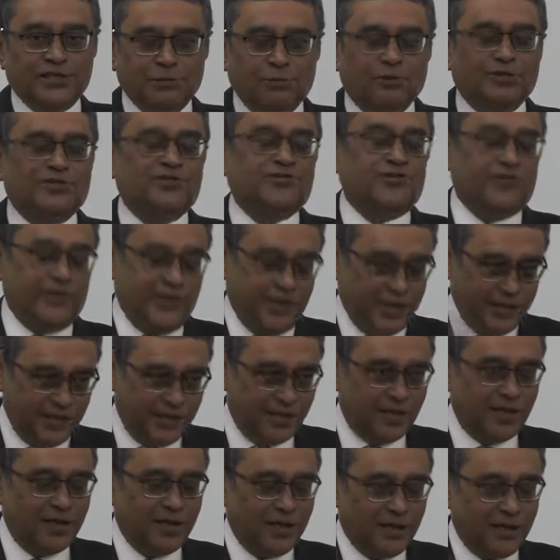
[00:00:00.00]
There were three,
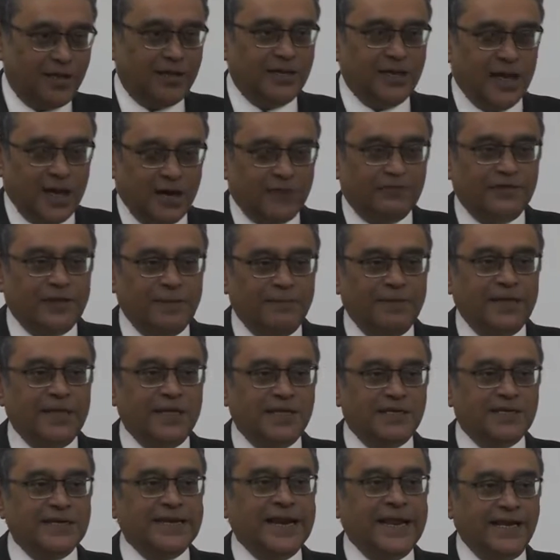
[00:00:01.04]
none of them
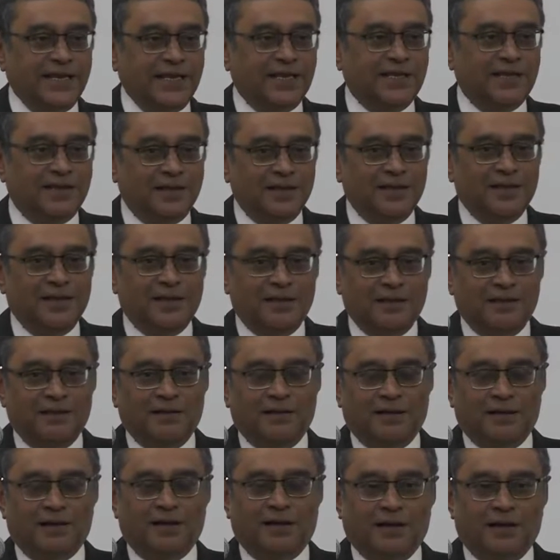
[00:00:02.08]
yielded any
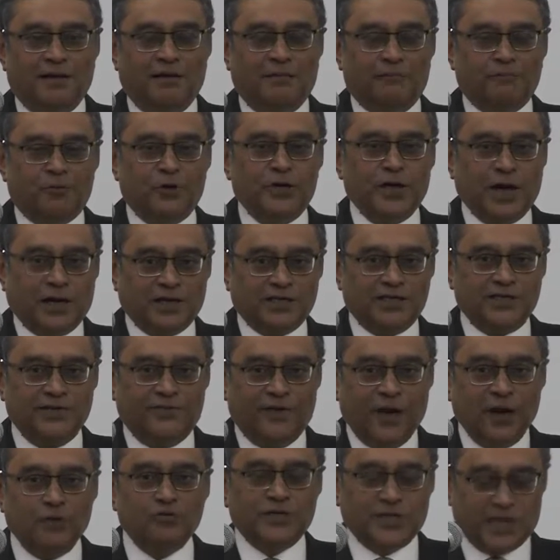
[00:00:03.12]
uh, productive
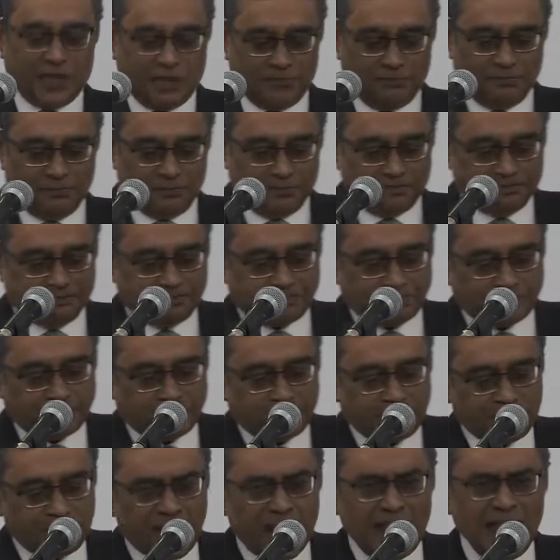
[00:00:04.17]
outcome.
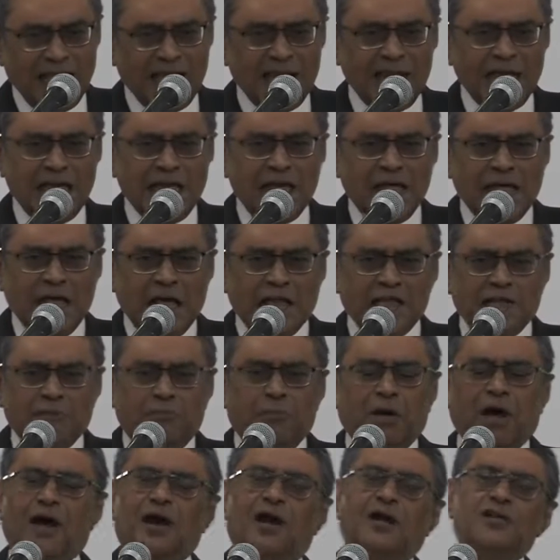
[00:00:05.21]
The
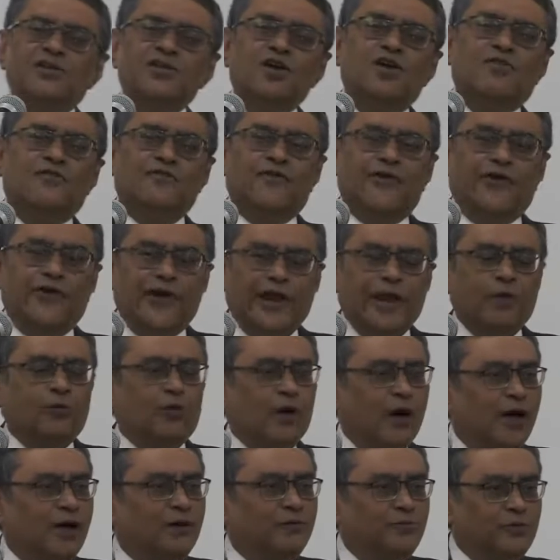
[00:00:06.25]
Maharaja of
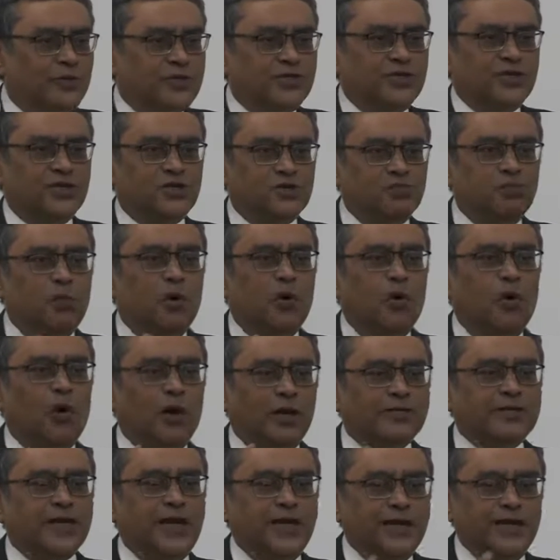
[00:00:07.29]
Rewa, which is a small,
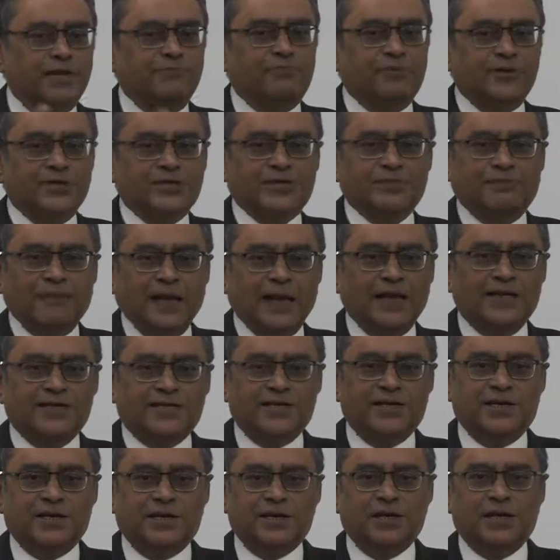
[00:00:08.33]
tiny
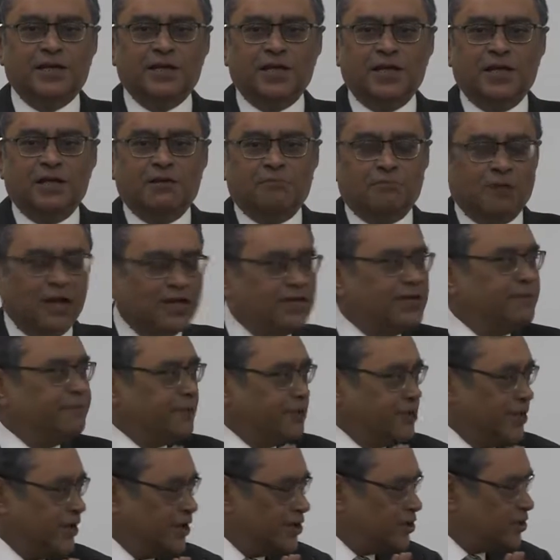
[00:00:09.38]
principality in Madhya
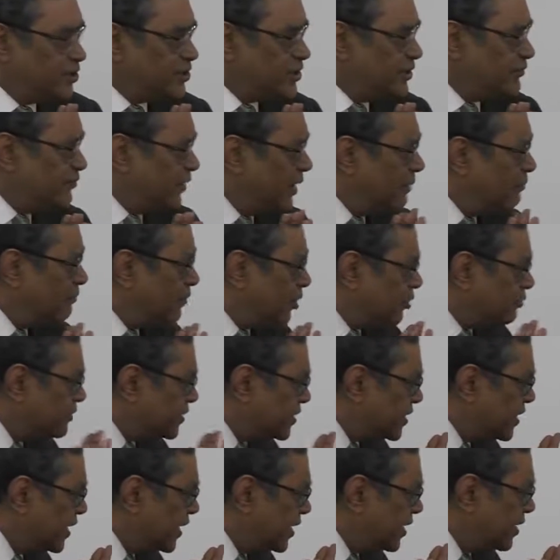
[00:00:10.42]
Pradesh, if I'm not
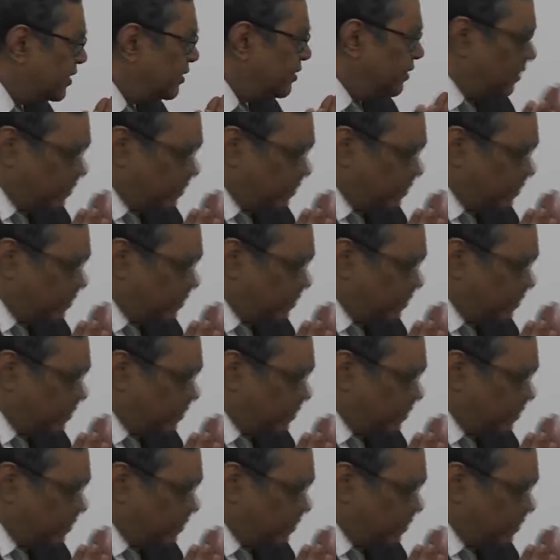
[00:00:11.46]
mistaken,